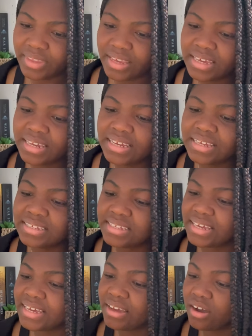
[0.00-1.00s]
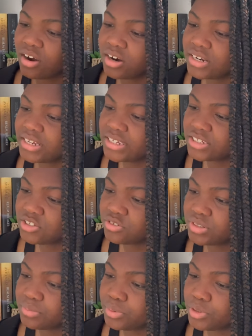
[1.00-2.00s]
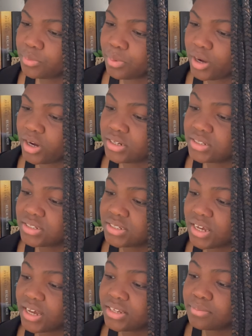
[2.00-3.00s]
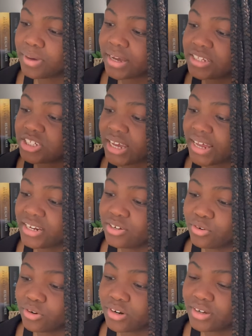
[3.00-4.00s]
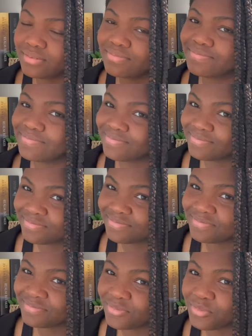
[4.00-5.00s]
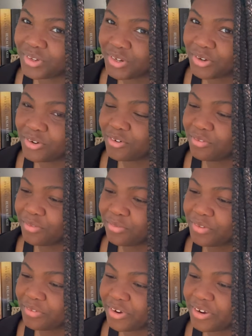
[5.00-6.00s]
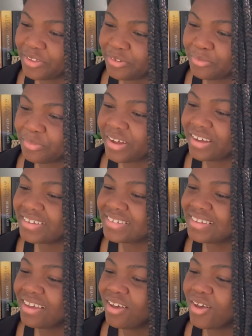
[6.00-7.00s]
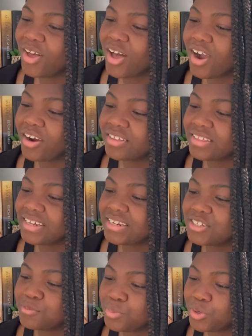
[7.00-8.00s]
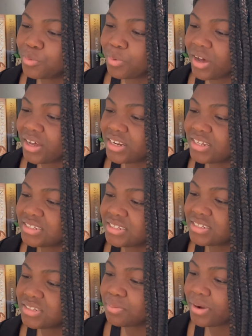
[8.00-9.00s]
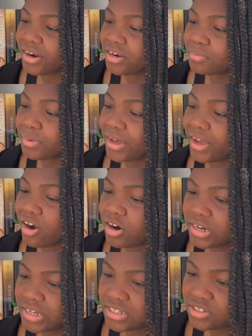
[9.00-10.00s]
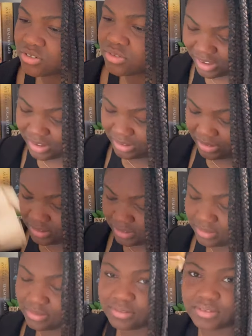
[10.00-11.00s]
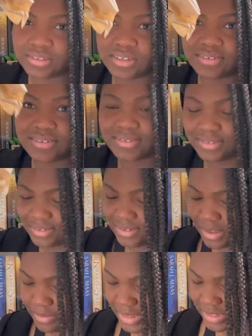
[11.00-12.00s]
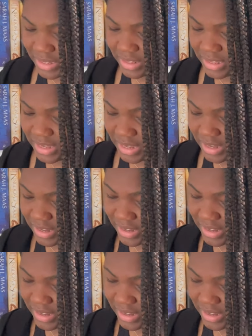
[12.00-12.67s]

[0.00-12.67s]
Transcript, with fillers: It is a art history book pot designed by Chatty Nora. We know her from the Fairy Loot box. Our latest book pot is inspired by art history this amazing thing.